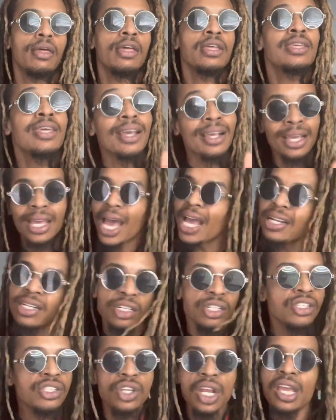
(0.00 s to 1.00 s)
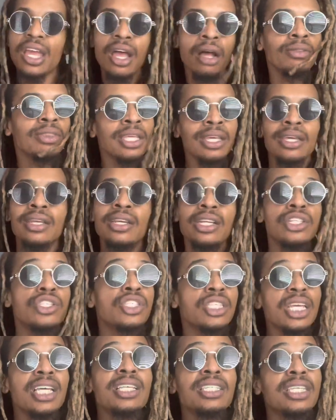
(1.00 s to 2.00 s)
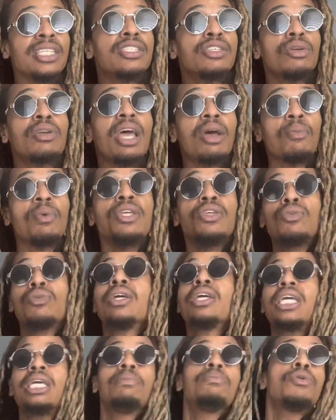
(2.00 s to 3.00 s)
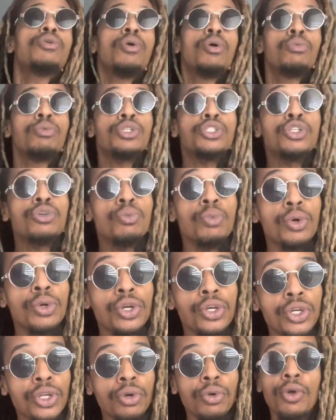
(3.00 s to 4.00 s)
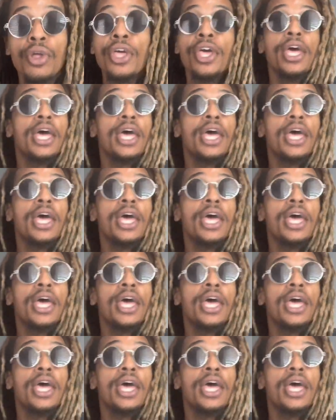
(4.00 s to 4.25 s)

You got to stay healthy in this season so that way you can keep doing what you want to do.